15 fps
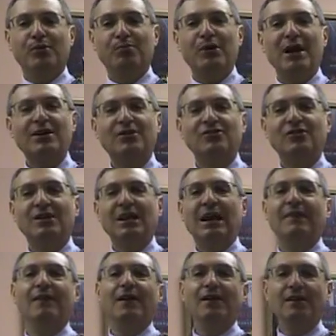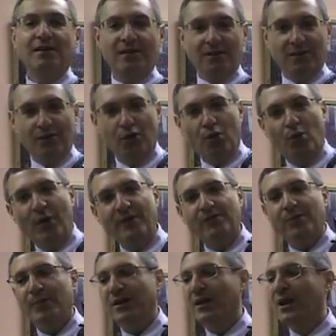practicing and then go away
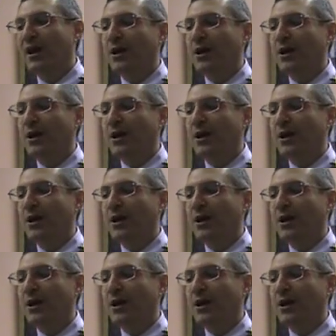from it,